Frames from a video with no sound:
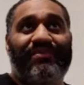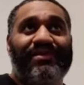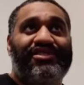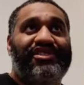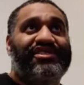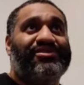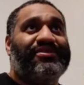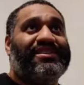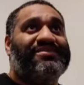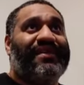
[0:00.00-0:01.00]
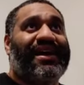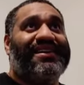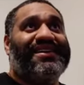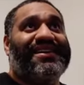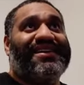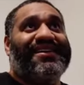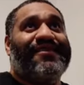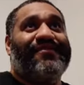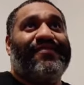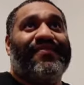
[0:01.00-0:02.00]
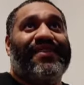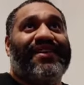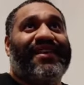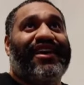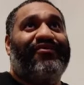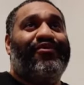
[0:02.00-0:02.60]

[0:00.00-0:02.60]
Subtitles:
geez Louise, man. If